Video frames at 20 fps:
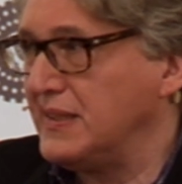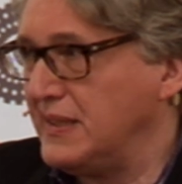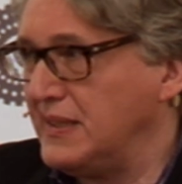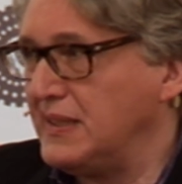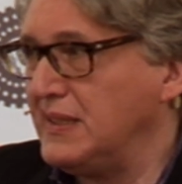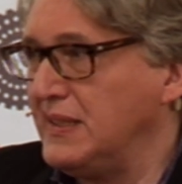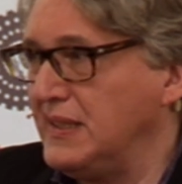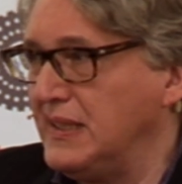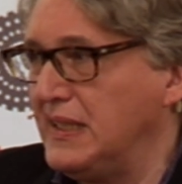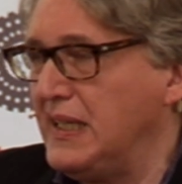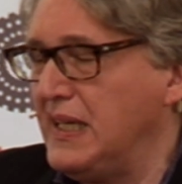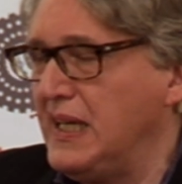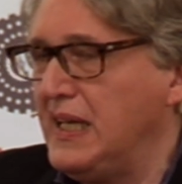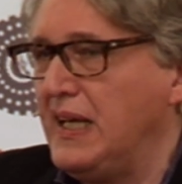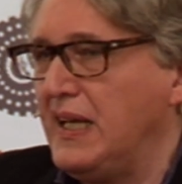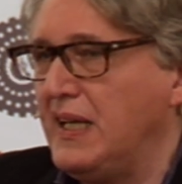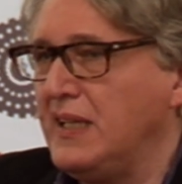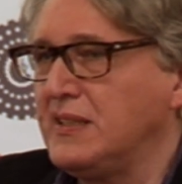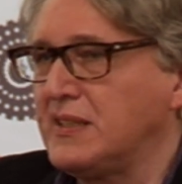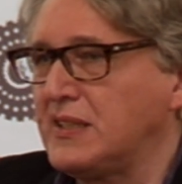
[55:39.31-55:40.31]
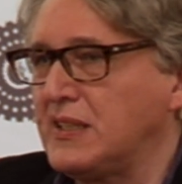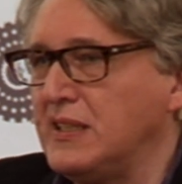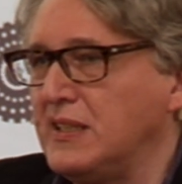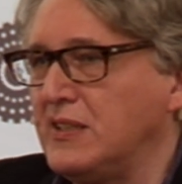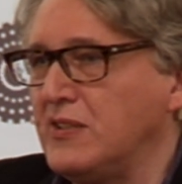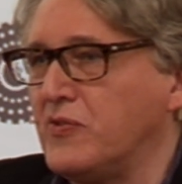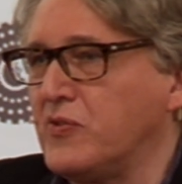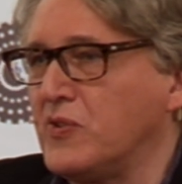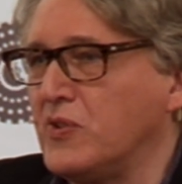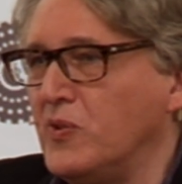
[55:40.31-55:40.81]
Yeah,
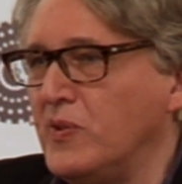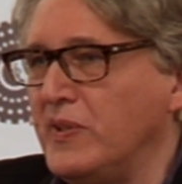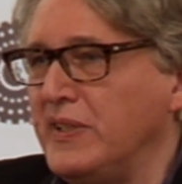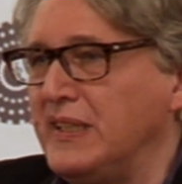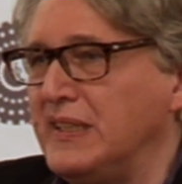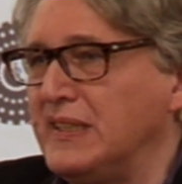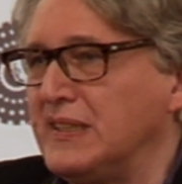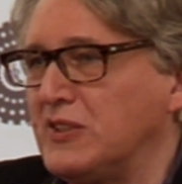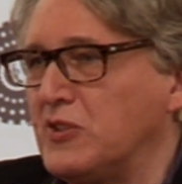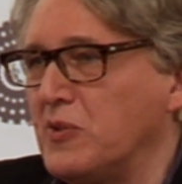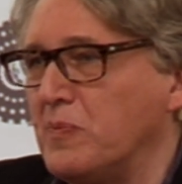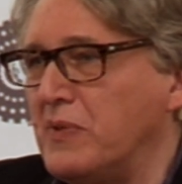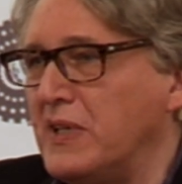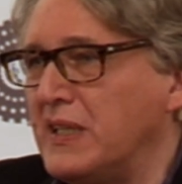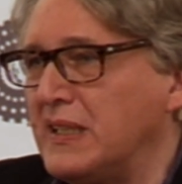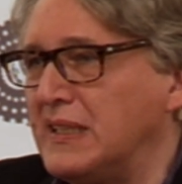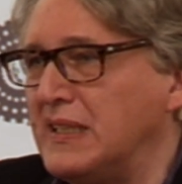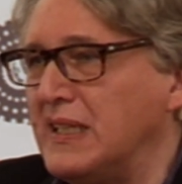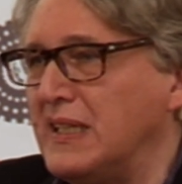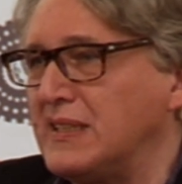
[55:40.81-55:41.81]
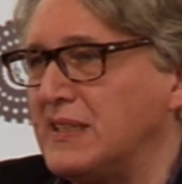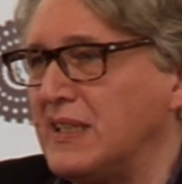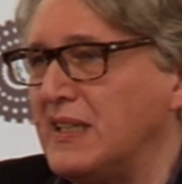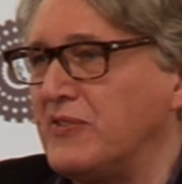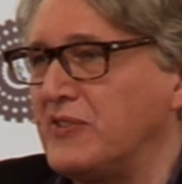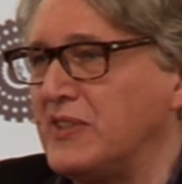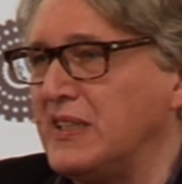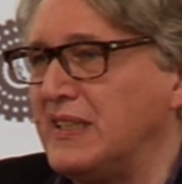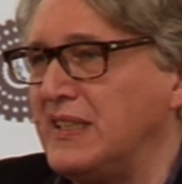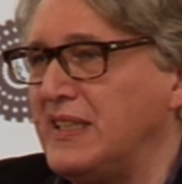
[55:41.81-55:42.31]
instead of going to paradise
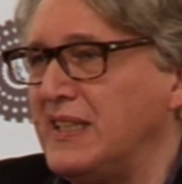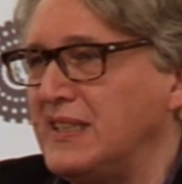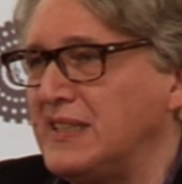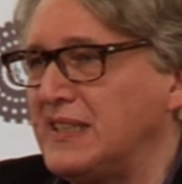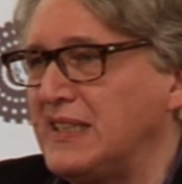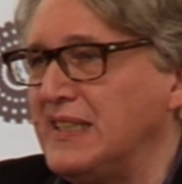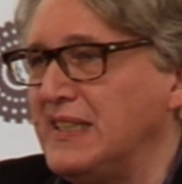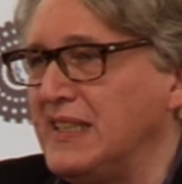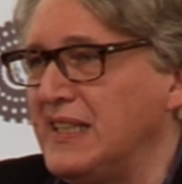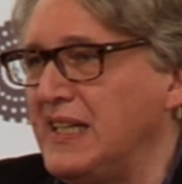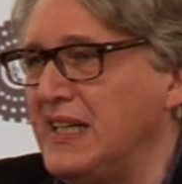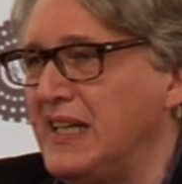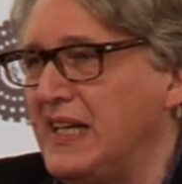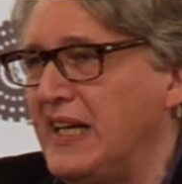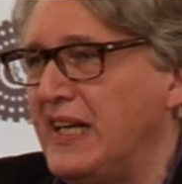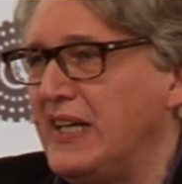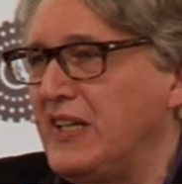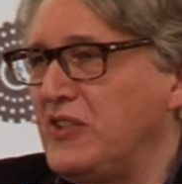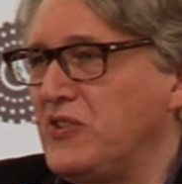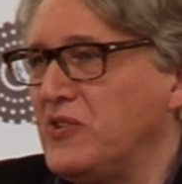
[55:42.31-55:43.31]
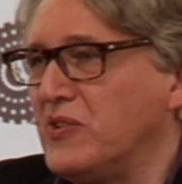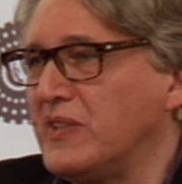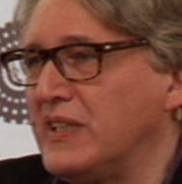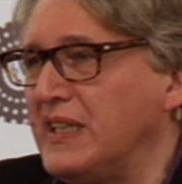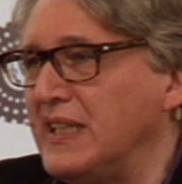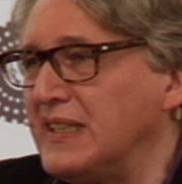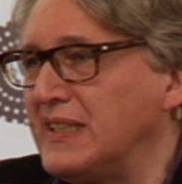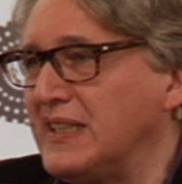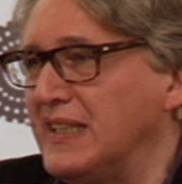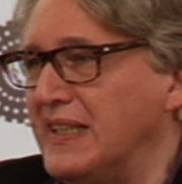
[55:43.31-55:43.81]
after death, you
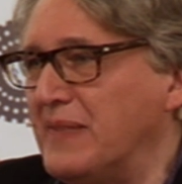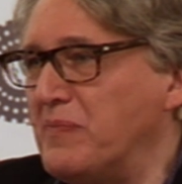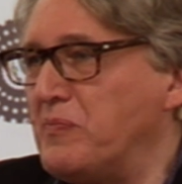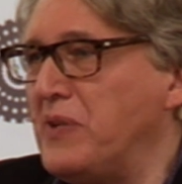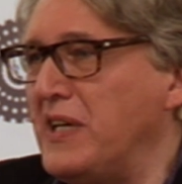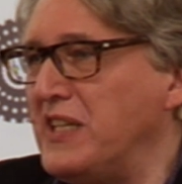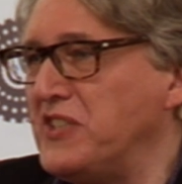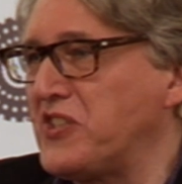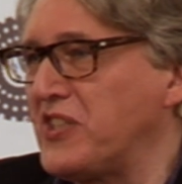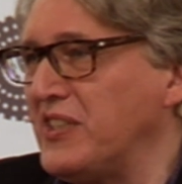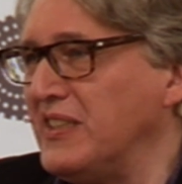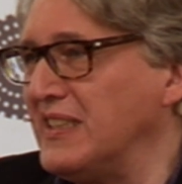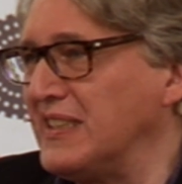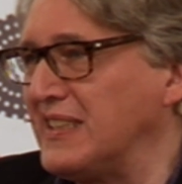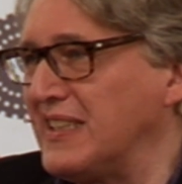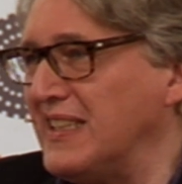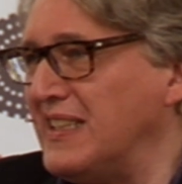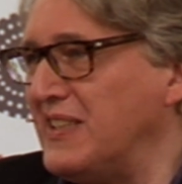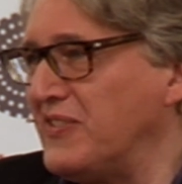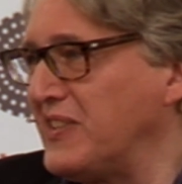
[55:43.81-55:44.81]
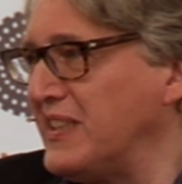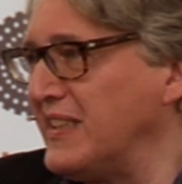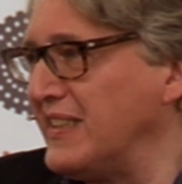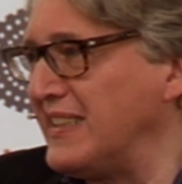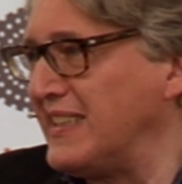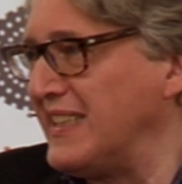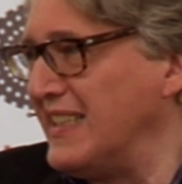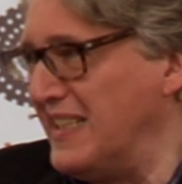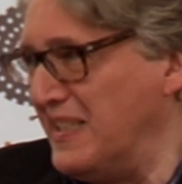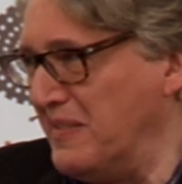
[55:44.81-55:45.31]
get pensions after
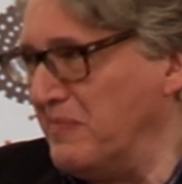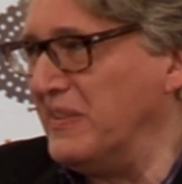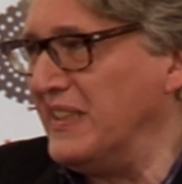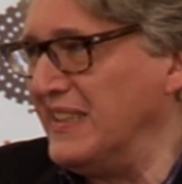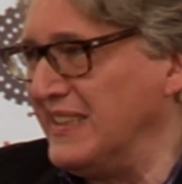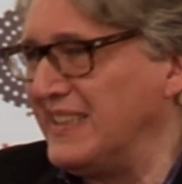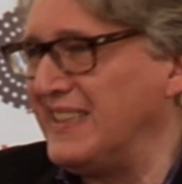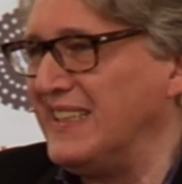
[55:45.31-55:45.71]
retirement.